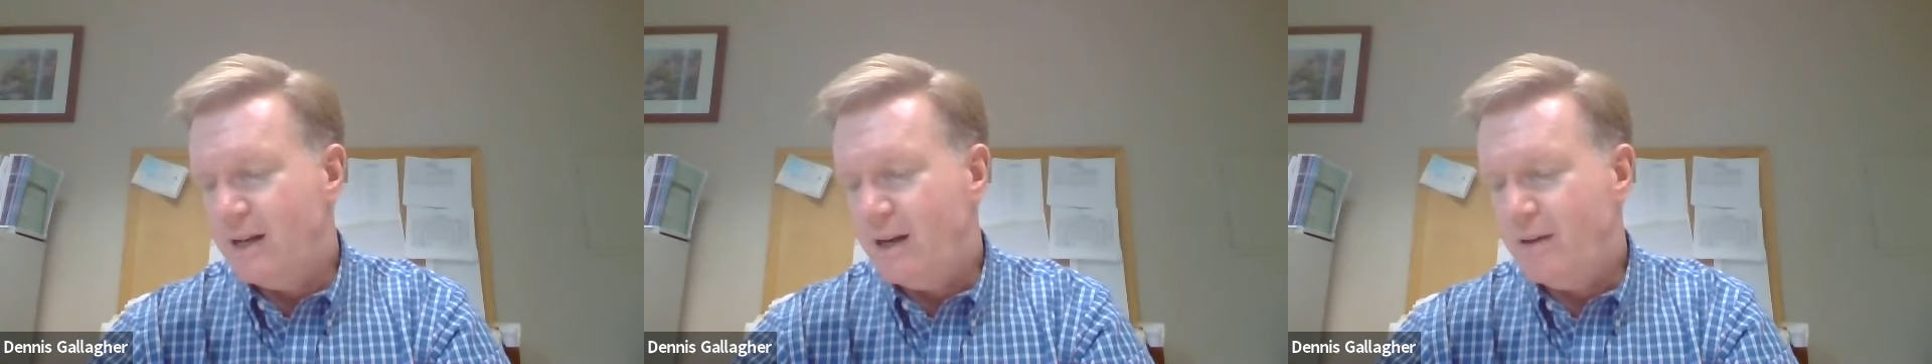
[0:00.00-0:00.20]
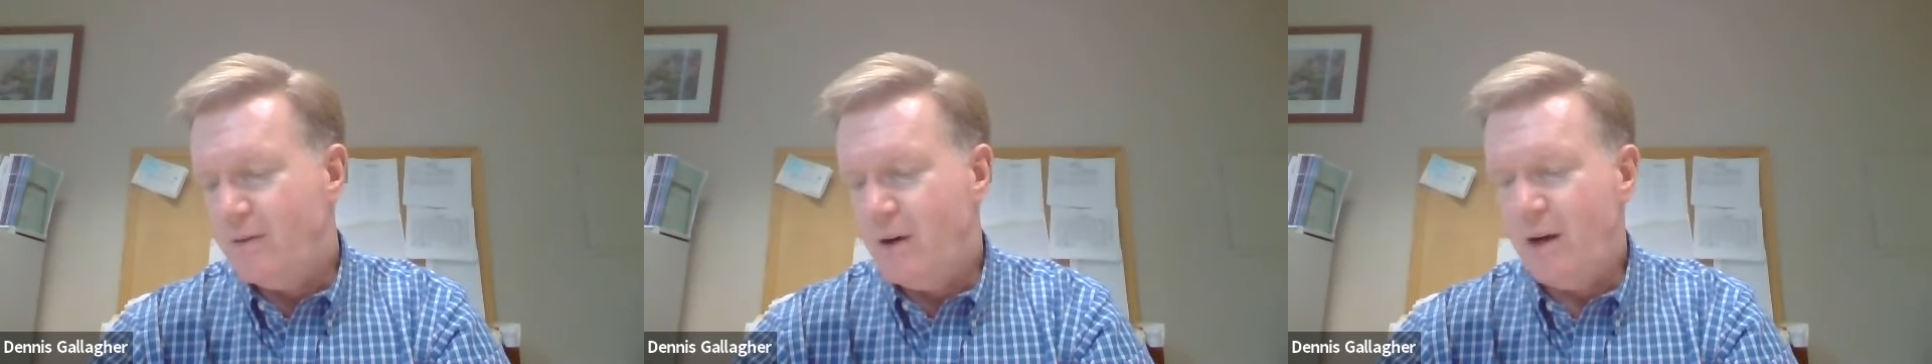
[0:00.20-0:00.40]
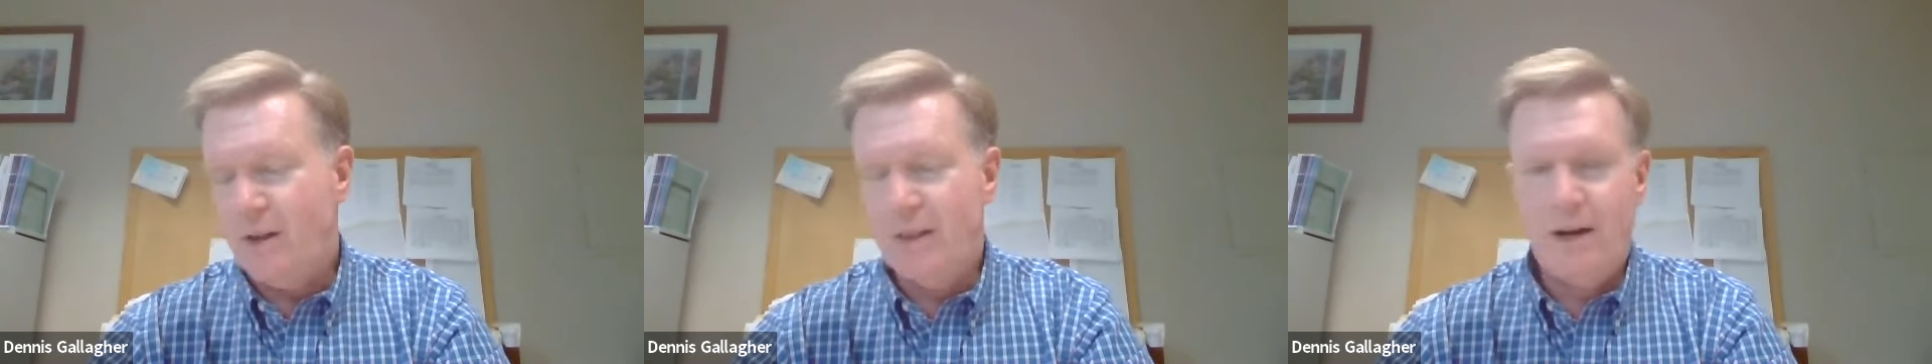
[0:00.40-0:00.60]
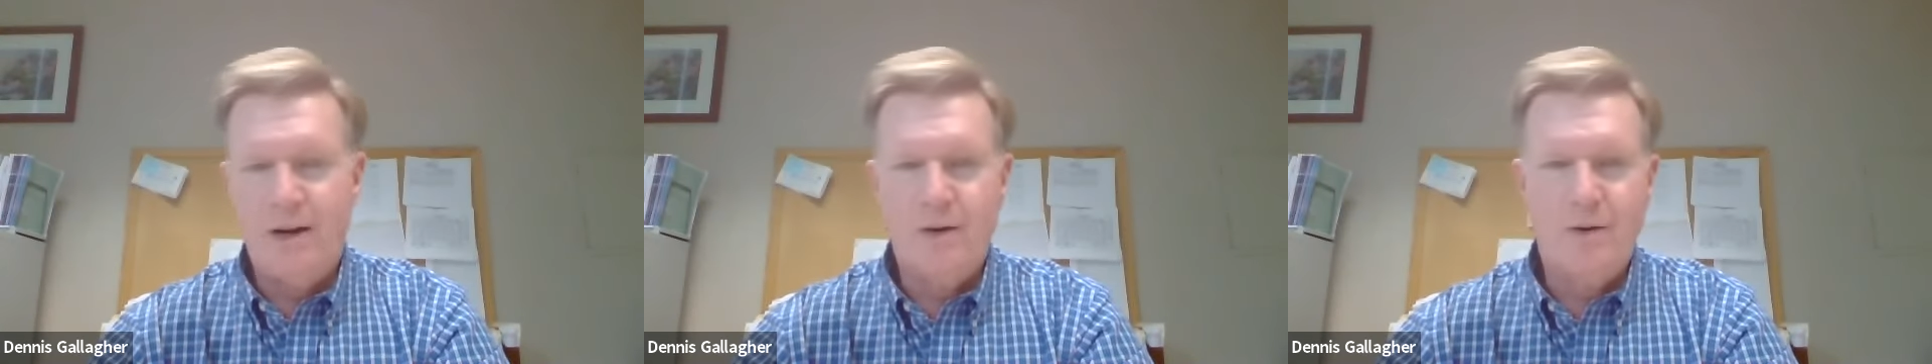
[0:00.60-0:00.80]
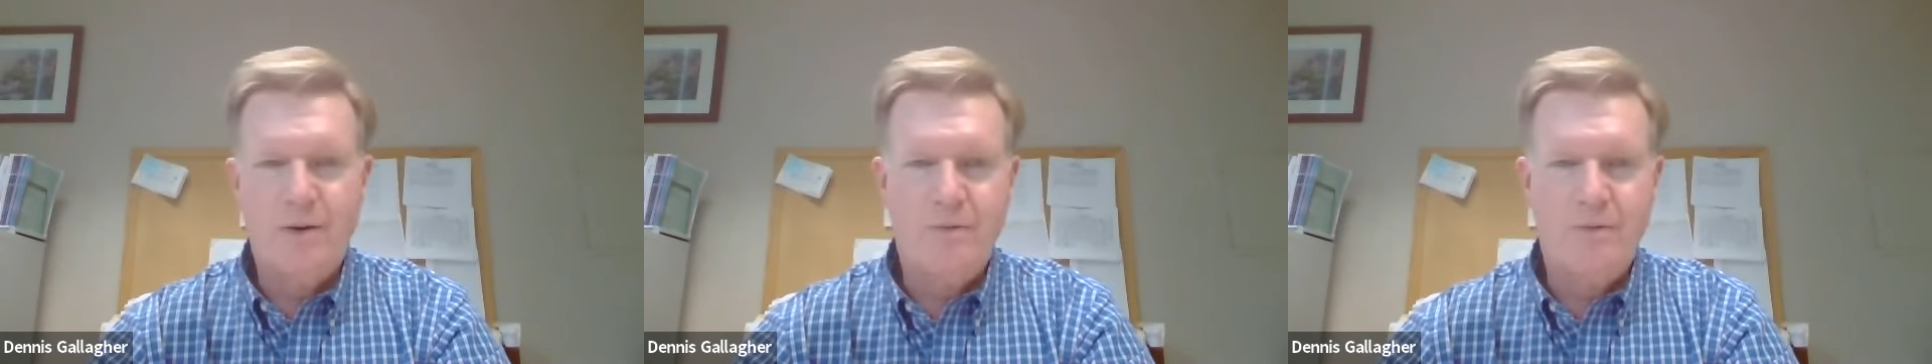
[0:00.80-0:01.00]
of all the
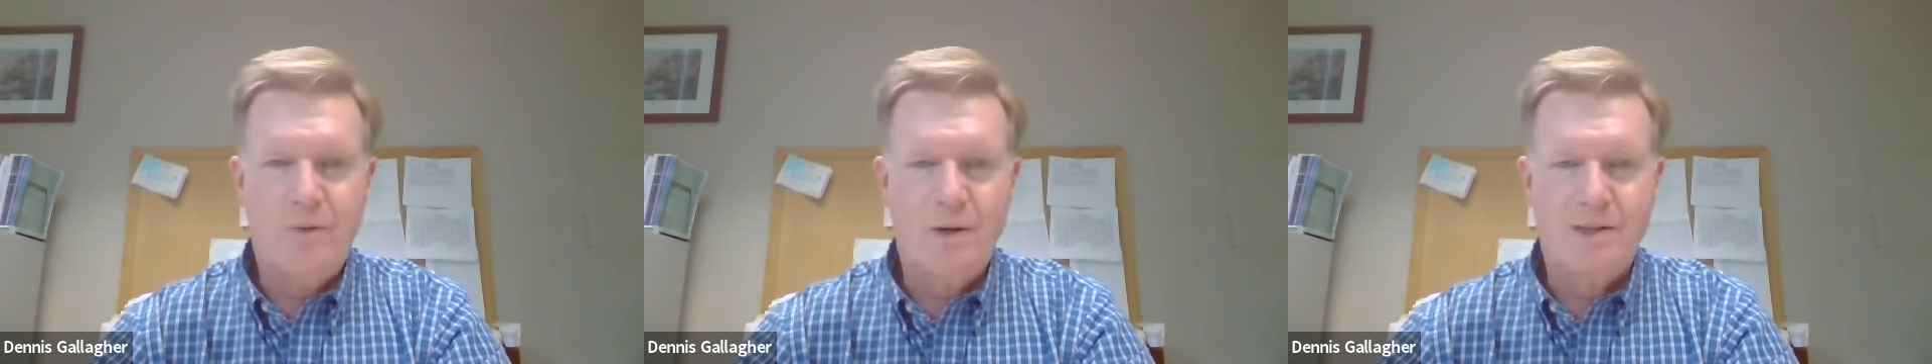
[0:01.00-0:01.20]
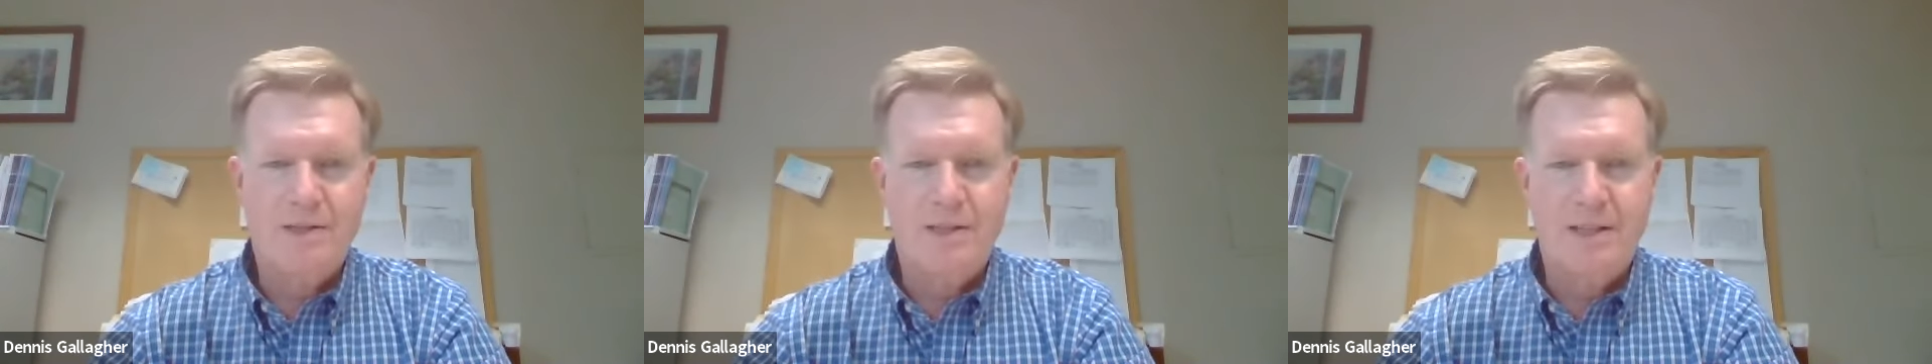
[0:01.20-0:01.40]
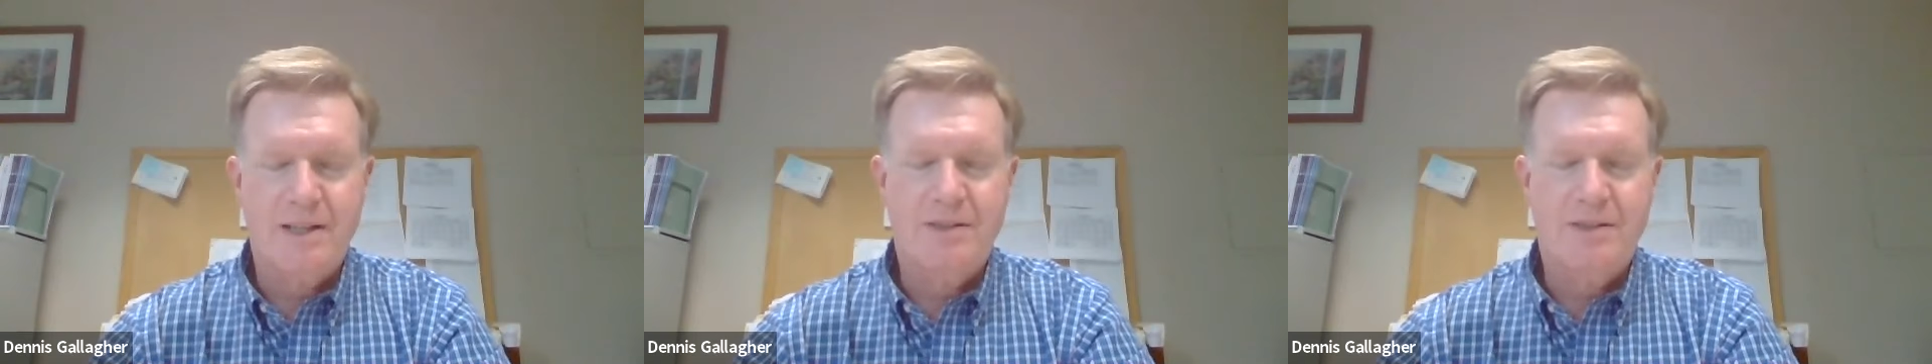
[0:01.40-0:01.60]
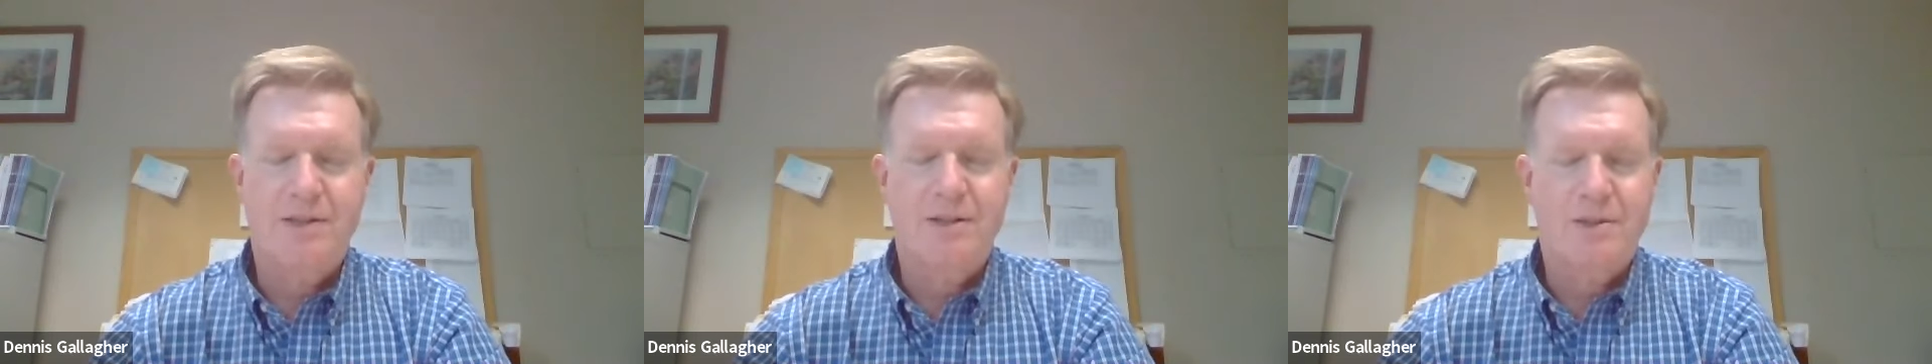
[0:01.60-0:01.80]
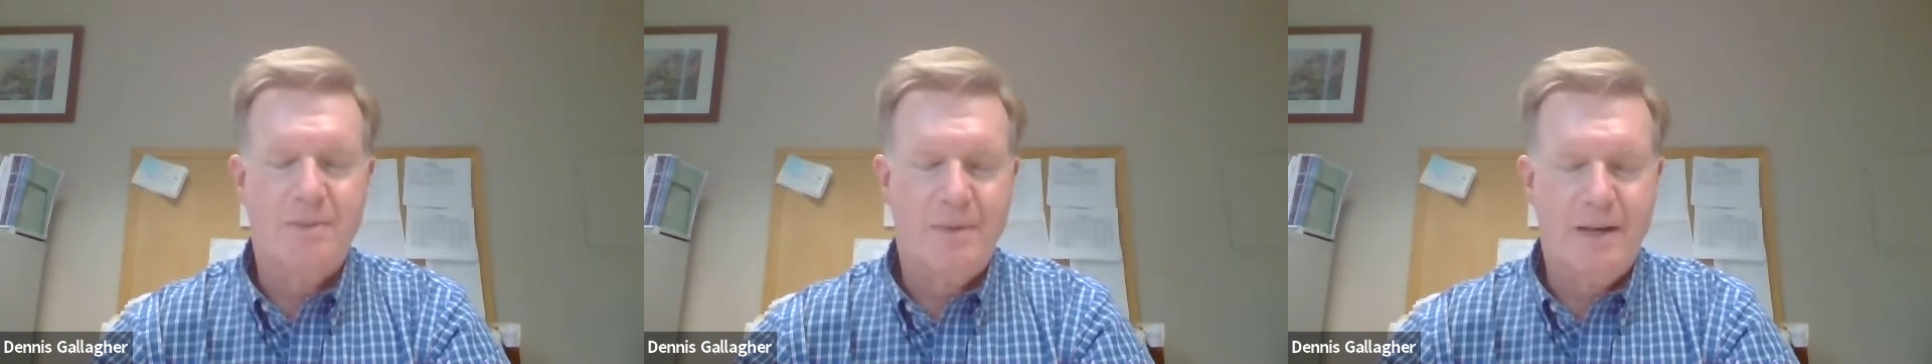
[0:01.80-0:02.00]
104, this
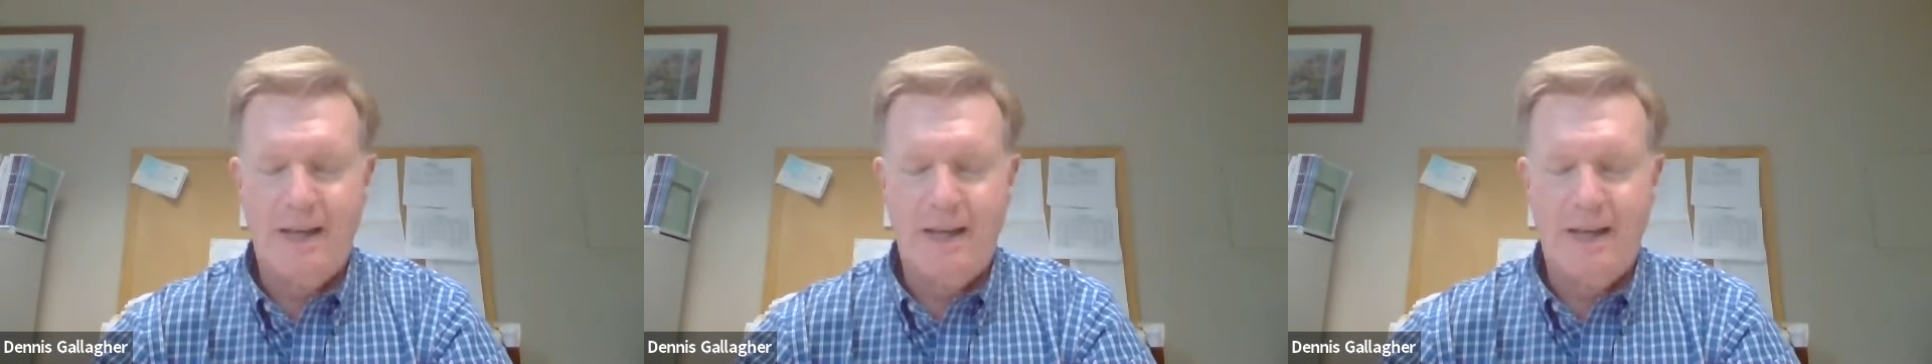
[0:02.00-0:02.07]
is